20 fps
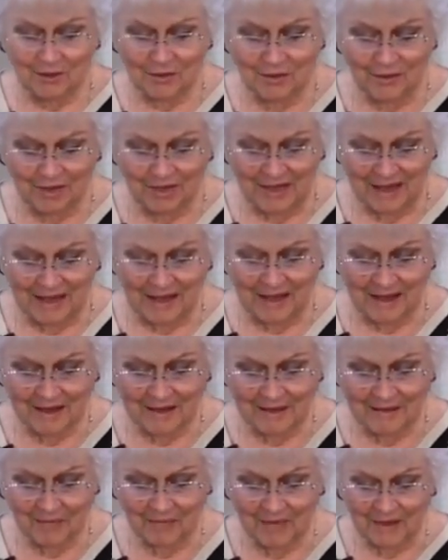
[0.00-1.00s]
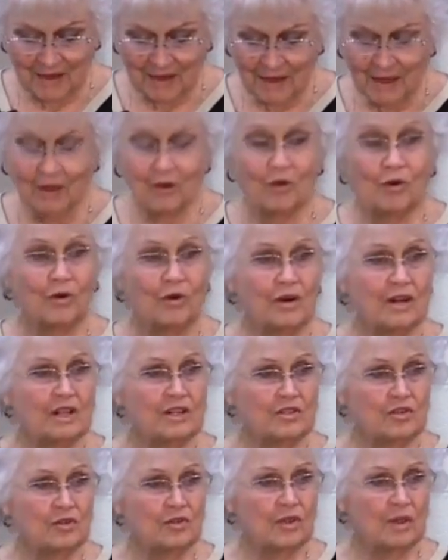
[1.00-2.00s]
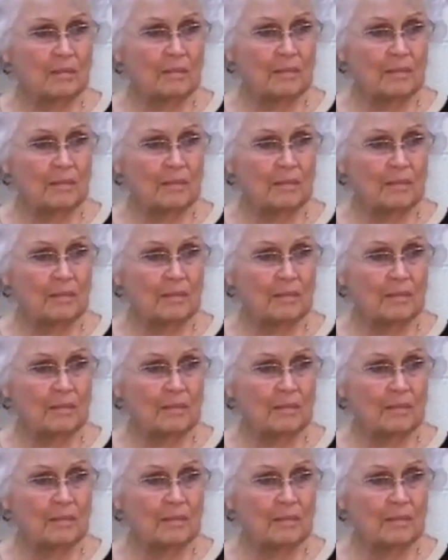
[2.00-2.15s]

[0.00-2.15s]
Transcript: or think, according to the